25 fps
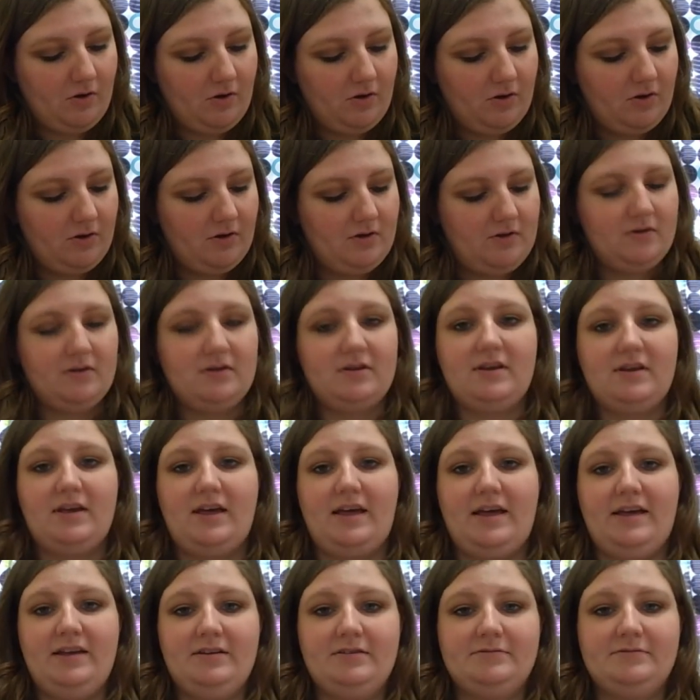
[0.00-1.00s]
Okay,
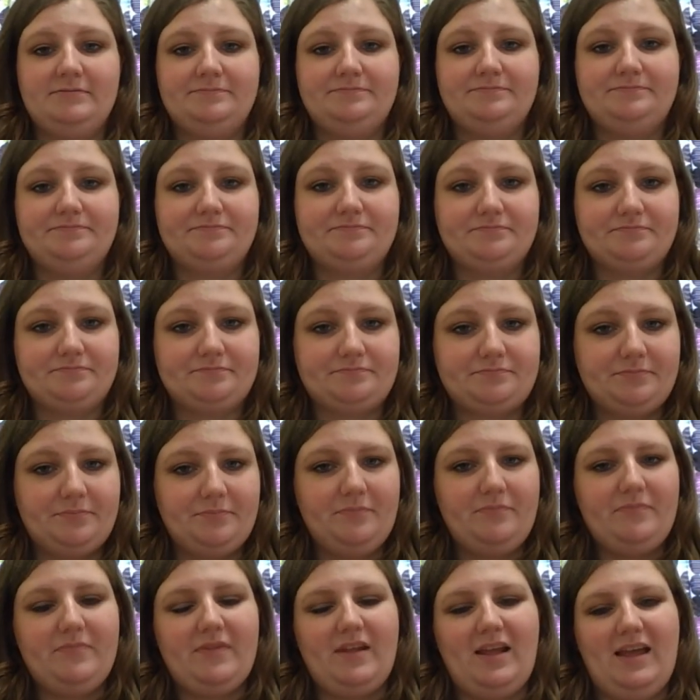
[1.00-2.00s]

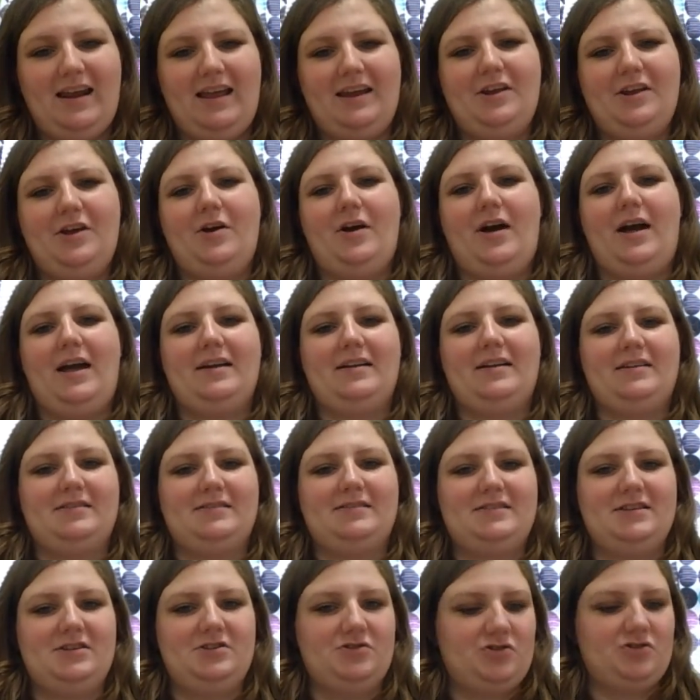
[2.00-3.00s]
and I know I didn't
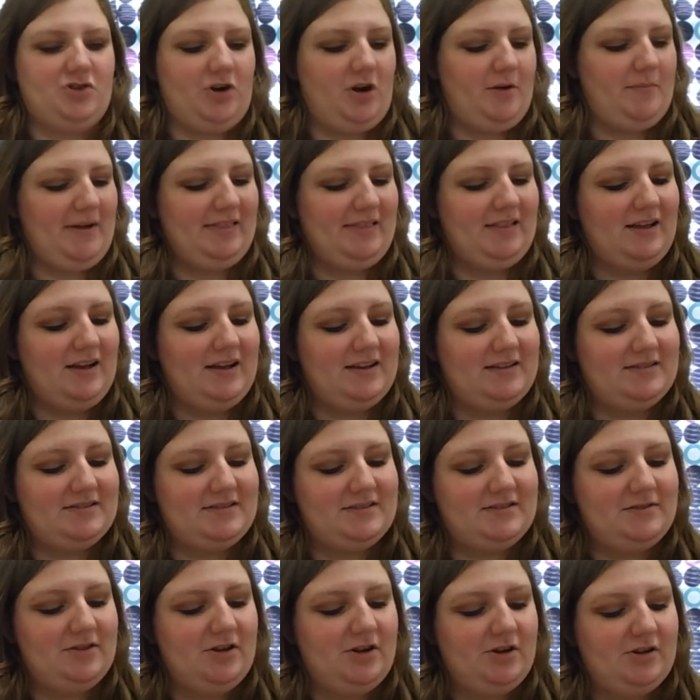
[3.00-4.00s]
draw my lines as long.
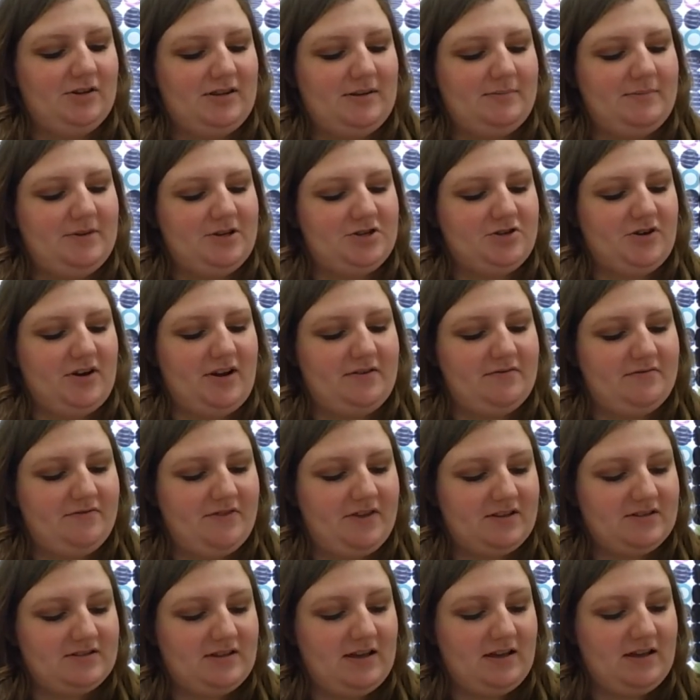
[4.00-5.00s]
Let me try and fix
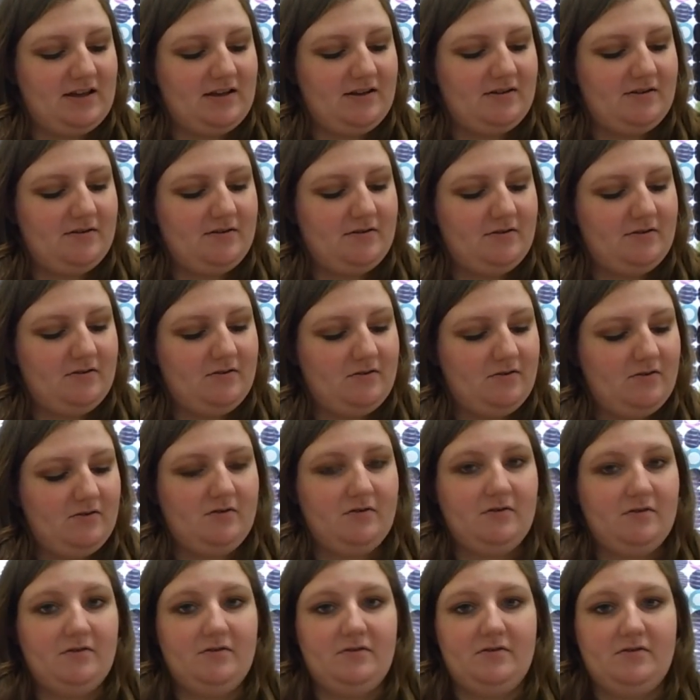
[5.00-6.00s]
that.
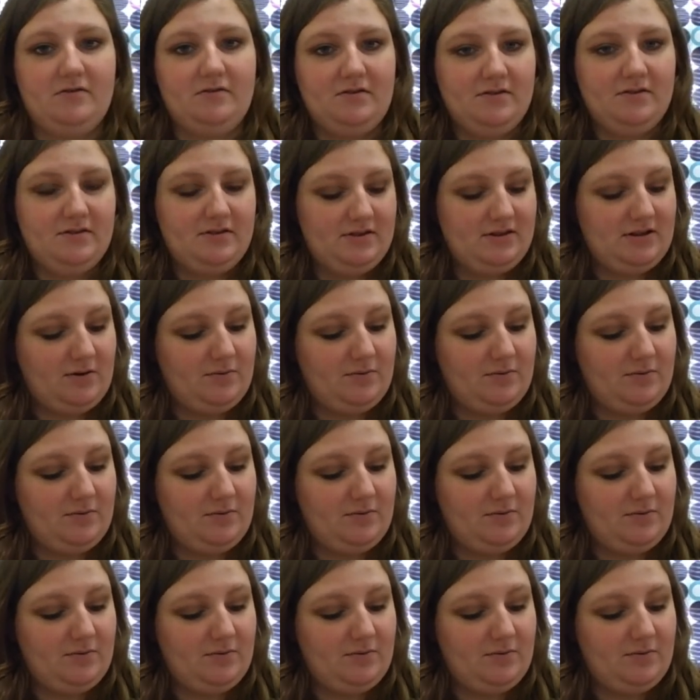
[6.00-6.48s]
There we go.